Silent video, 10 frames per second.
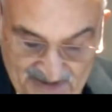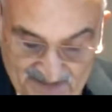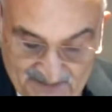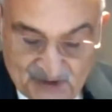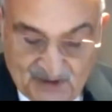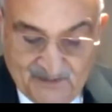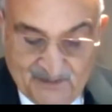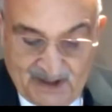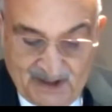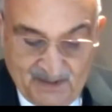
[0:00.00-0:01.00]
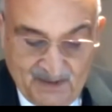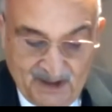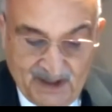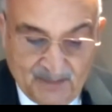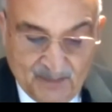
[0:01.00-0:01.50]
terms
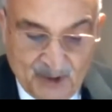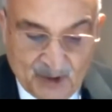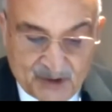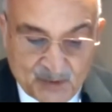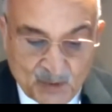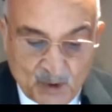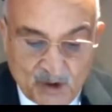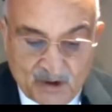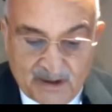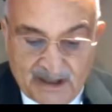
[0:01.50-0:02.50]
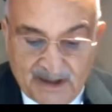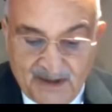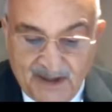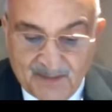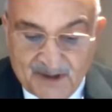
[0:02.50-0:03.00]
of post-war
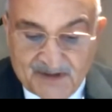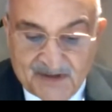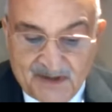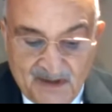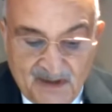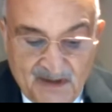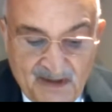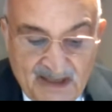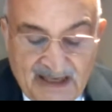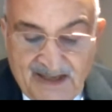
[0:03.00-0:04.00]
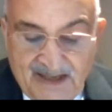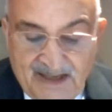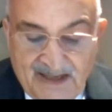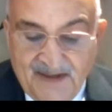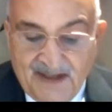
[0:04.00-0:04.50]
agreements? I
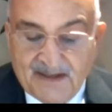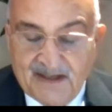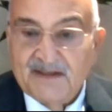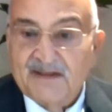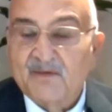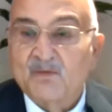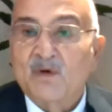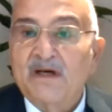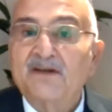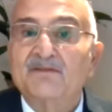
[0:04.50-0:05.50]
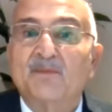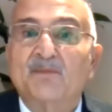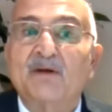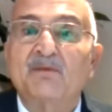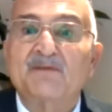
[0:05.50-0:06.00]
think that one of the
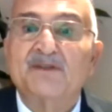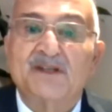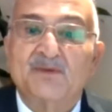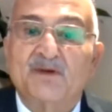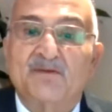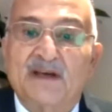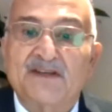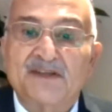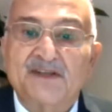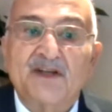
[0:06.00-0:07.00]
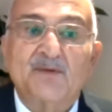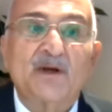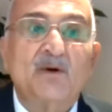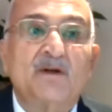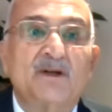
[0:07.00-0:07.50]
problems that we face is that we
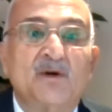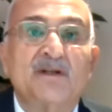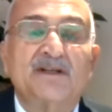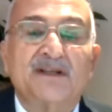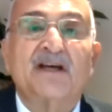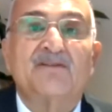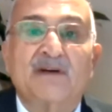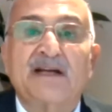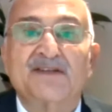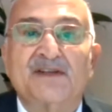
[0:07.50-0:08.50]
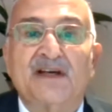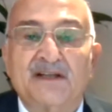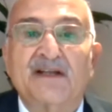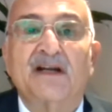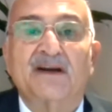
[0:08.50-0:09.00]
all know that in Afghanistan
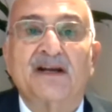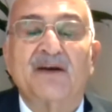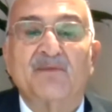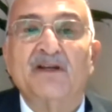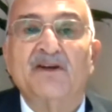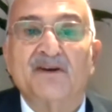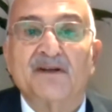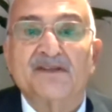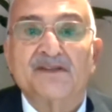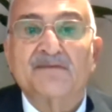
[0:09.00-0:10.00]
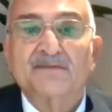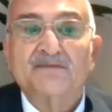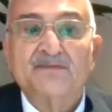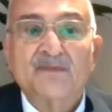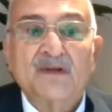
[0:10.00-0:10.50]
there are rare minerals.
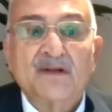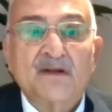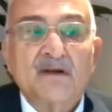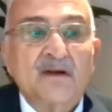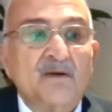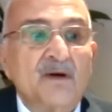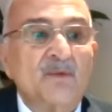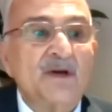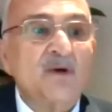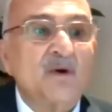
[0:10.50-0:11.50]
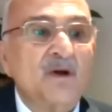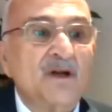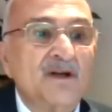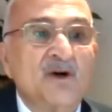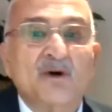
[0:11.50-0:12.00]
We
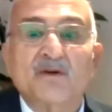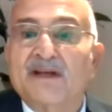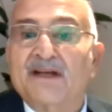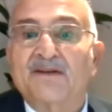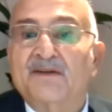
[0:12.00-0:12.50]
all know that